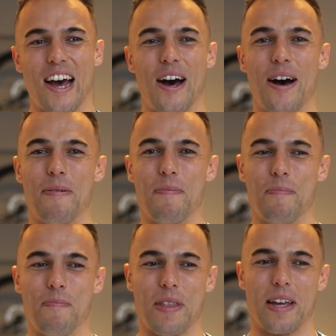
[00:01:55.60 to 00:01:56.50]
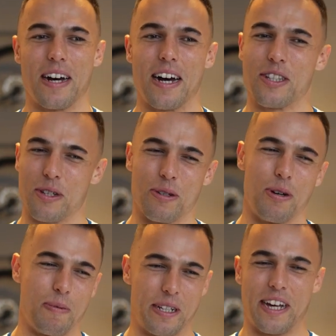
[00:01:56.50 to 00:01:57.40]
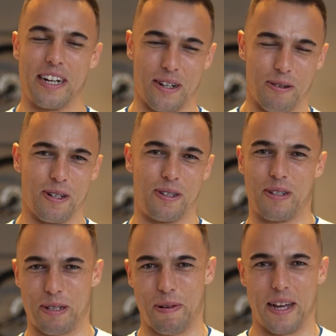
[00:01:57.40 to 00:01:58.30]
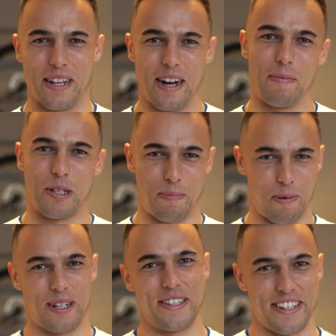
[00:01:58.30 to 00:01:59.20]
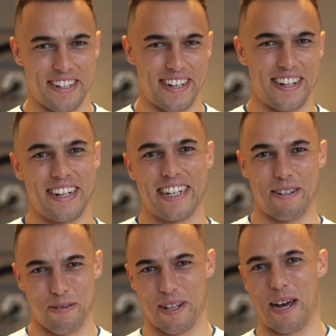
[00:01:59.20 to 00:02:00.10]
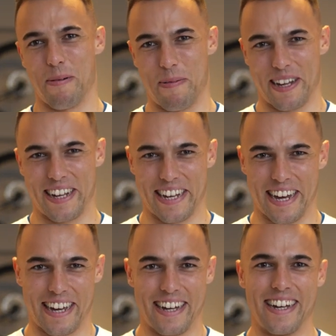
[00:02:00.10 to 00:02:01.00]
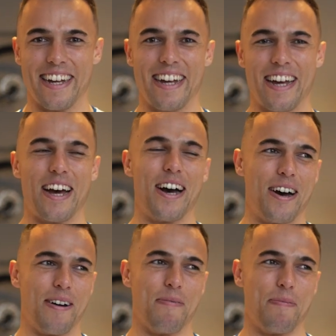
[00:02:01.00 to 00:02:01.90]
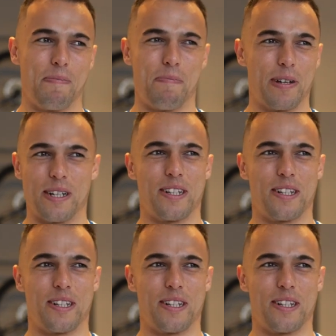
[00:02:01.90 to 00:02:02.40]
Um, I do normally then go on to explain that I'm a sprinter and I need all the help I can get, um, but it